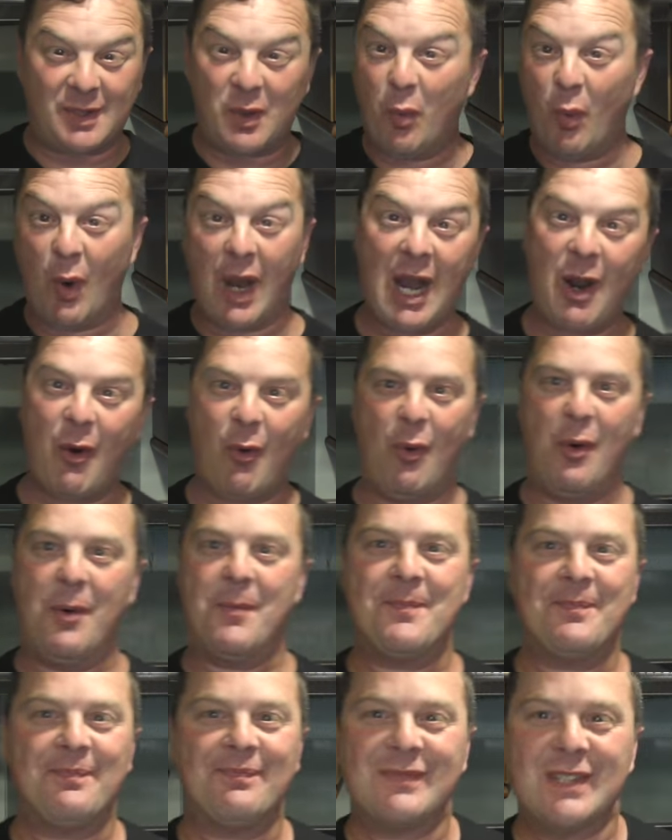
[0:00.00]
Wow!
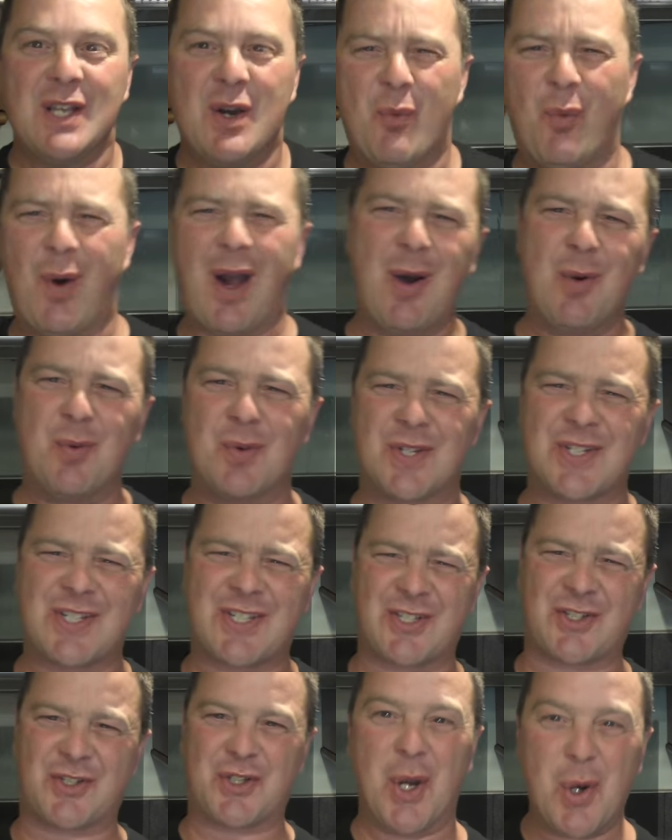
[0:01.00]
Wow!
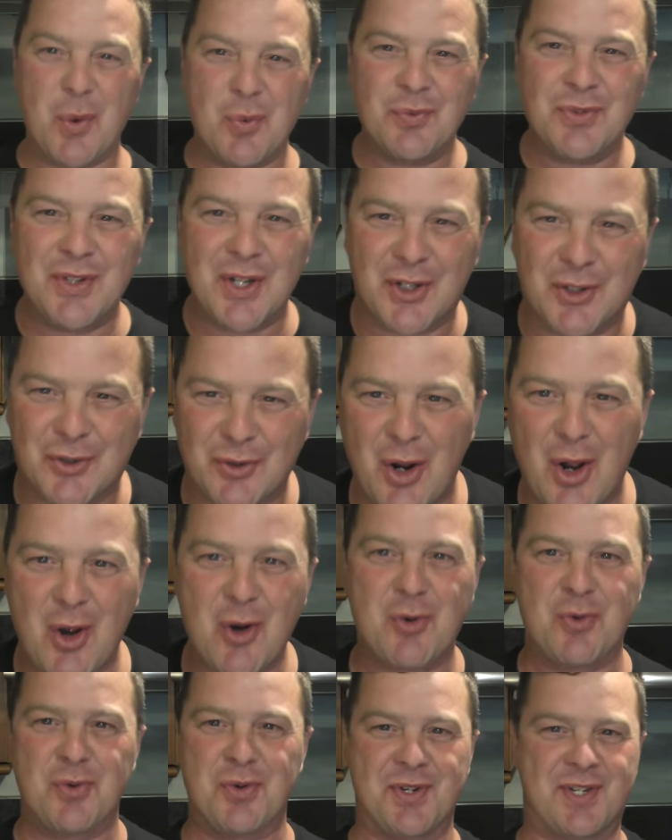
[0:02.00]
Stone the
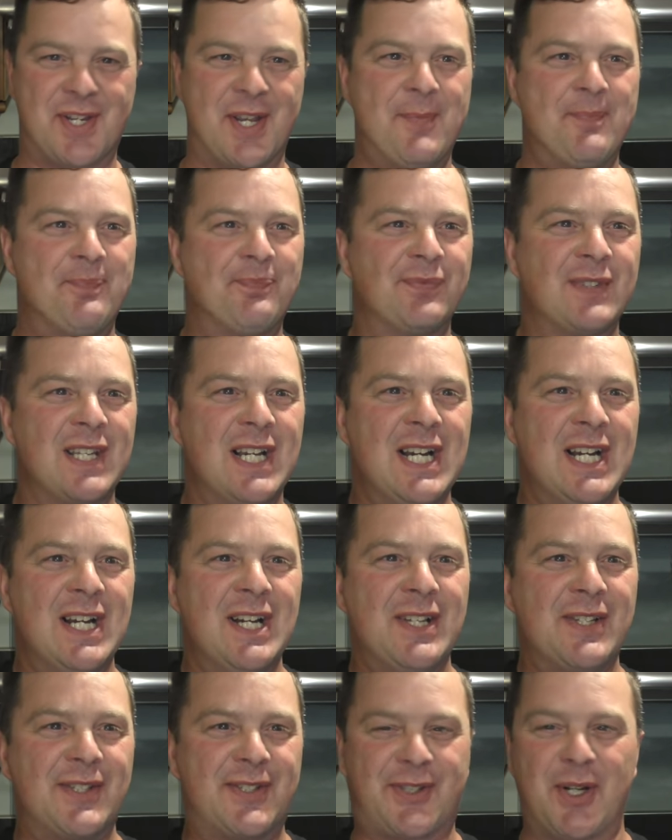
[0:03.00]
Crows!
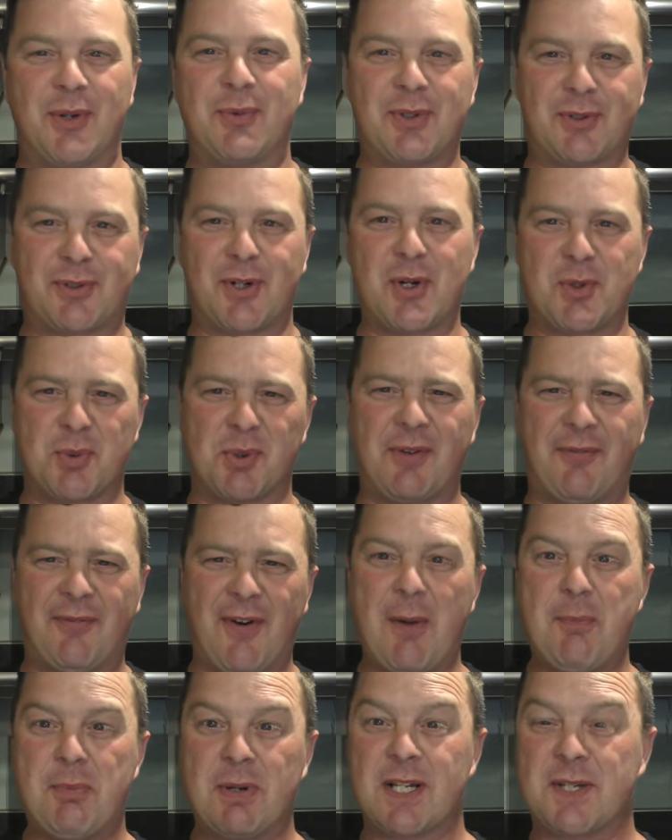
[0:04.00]
Stone the Crows, what a
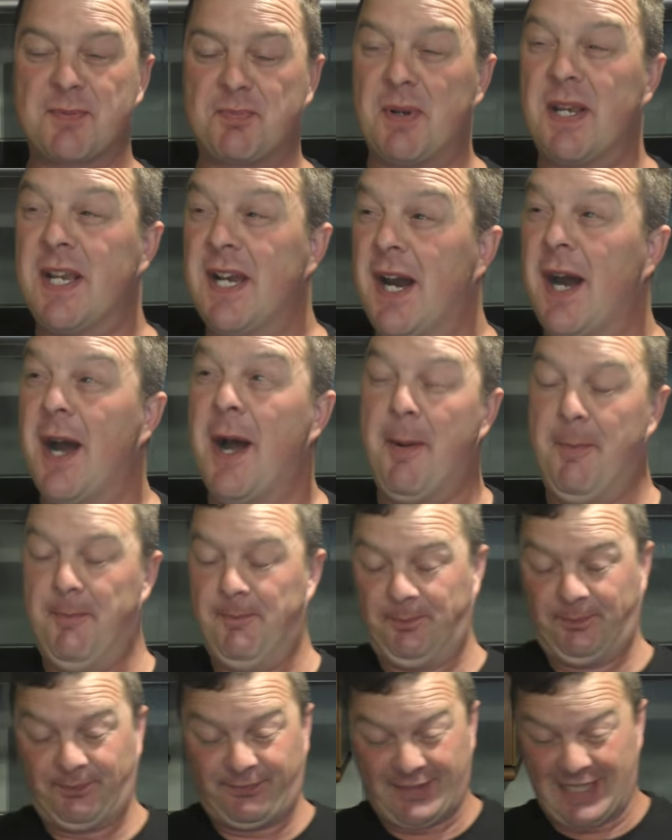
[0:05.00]
fabulous beer.
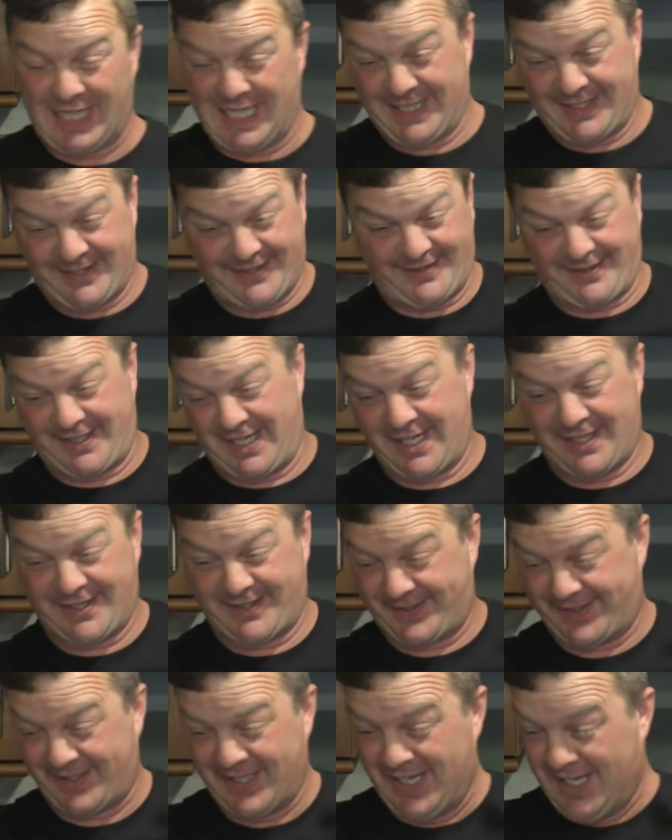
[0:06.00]
Um, it's
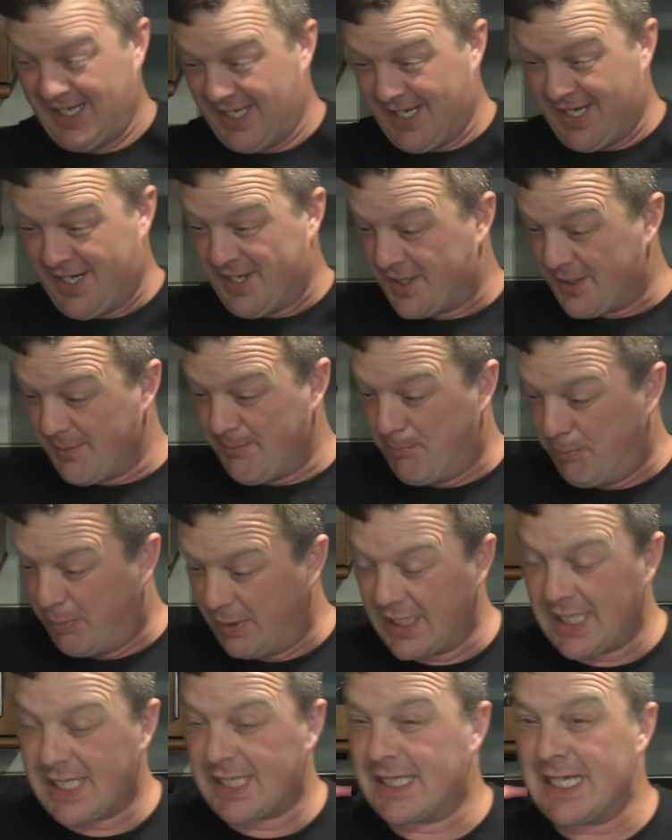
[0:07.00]
it's
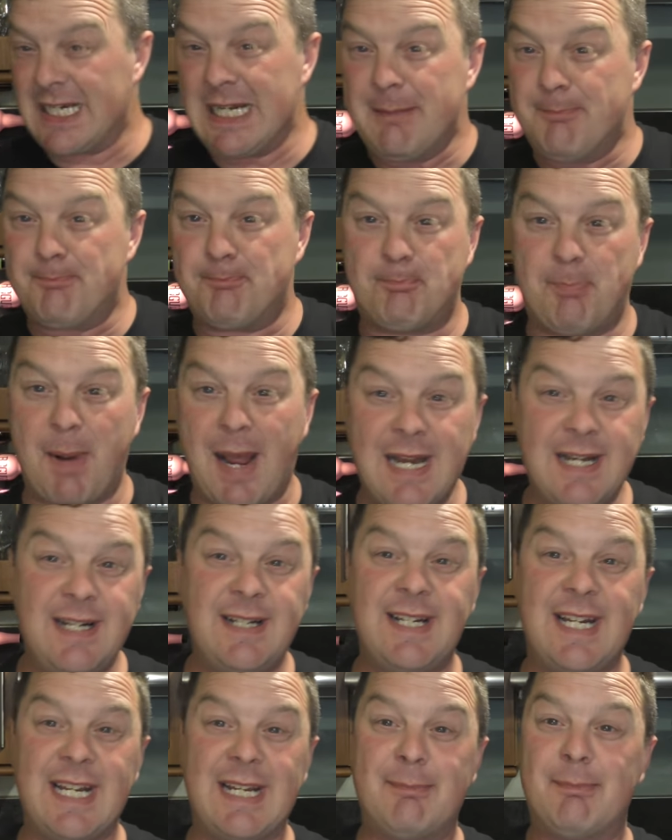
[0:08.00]
completely
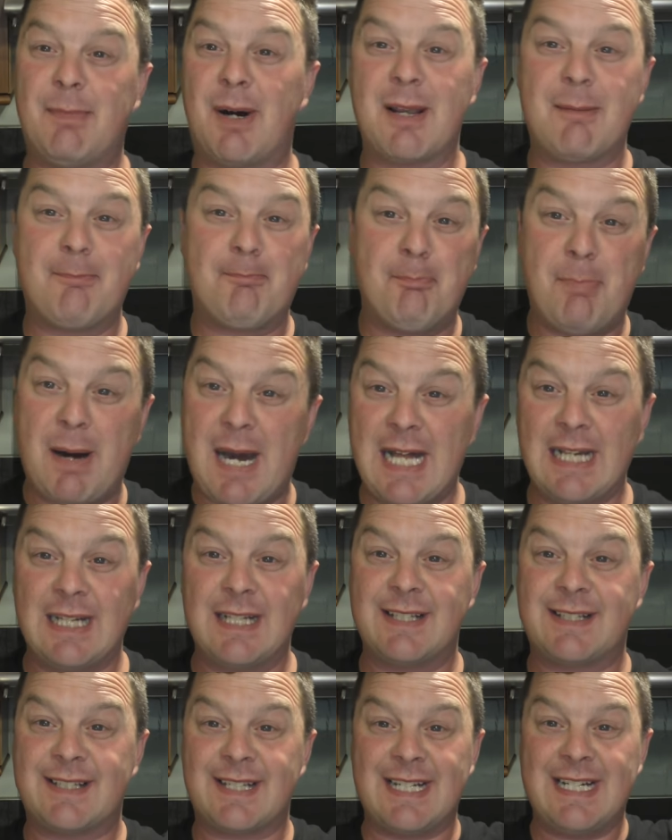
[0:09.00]
bending my
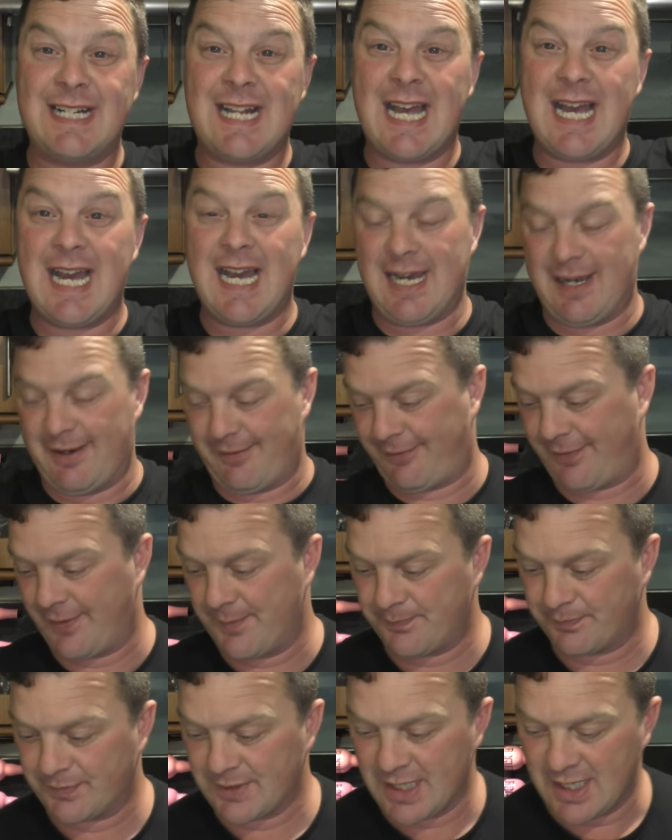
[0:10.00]
palate in half.
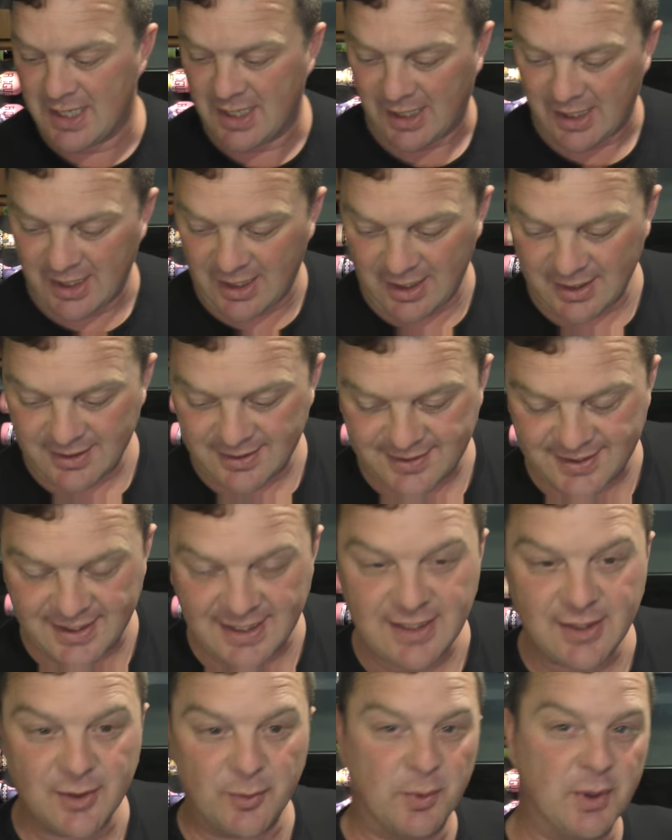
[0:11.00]
I
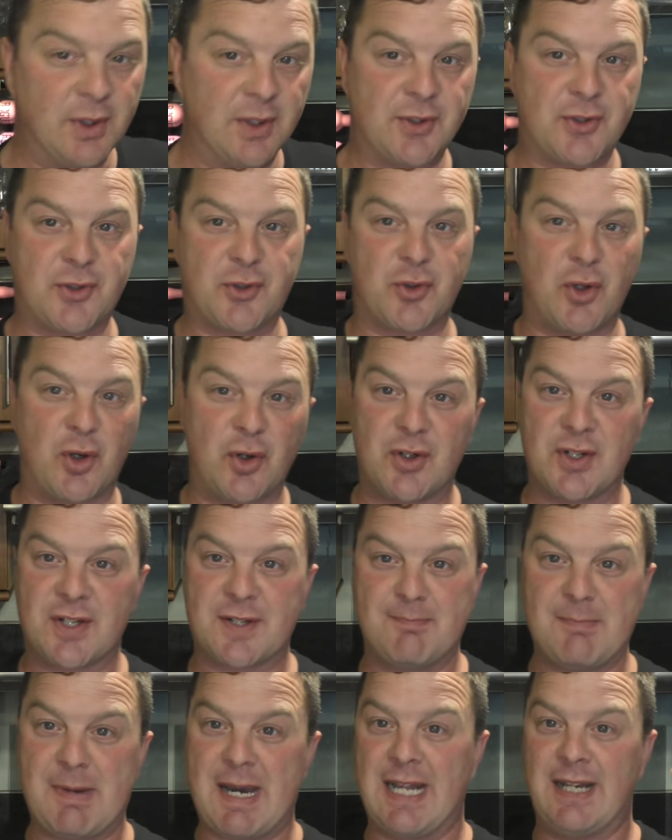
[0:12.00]
seen the world's
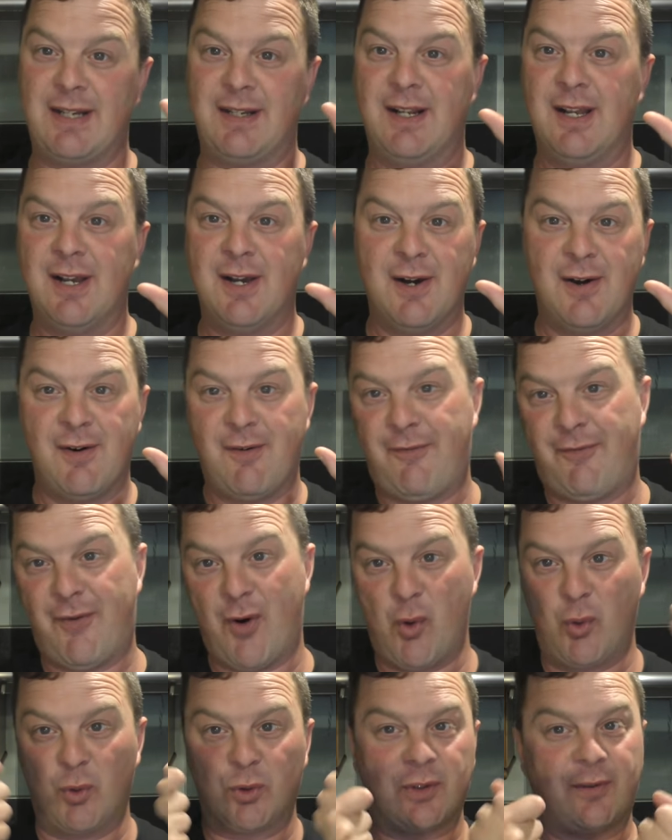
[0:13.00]
strongest man
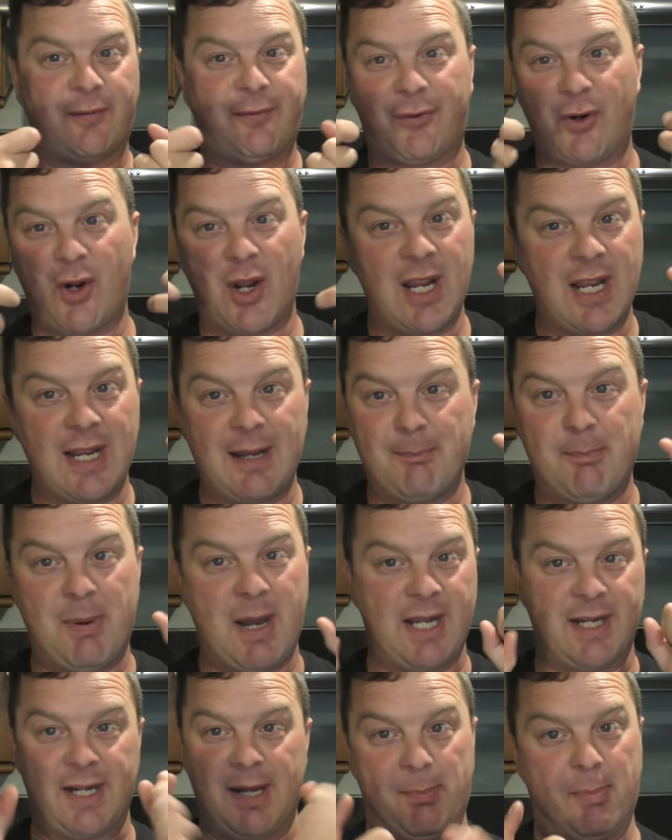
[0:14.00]
fold a frying
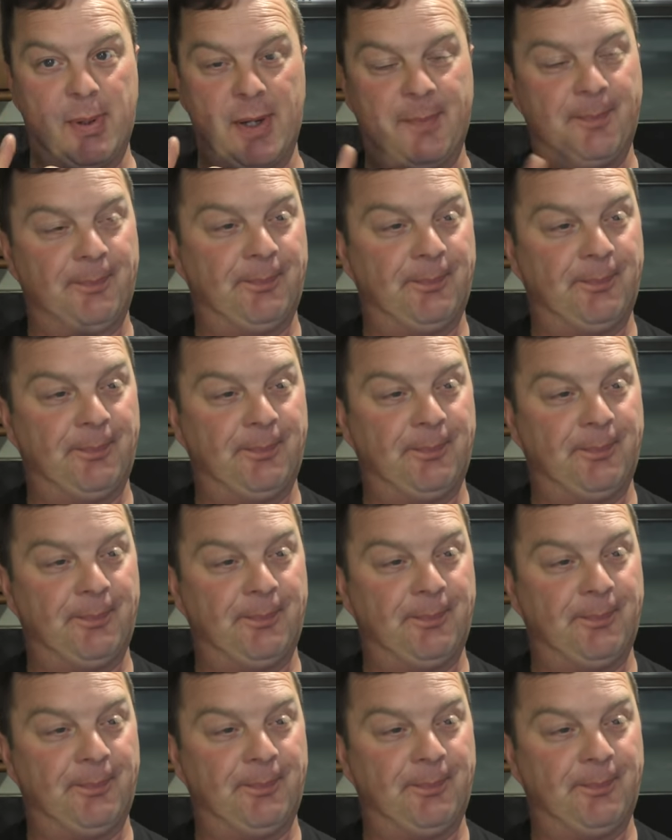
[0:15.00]
pan up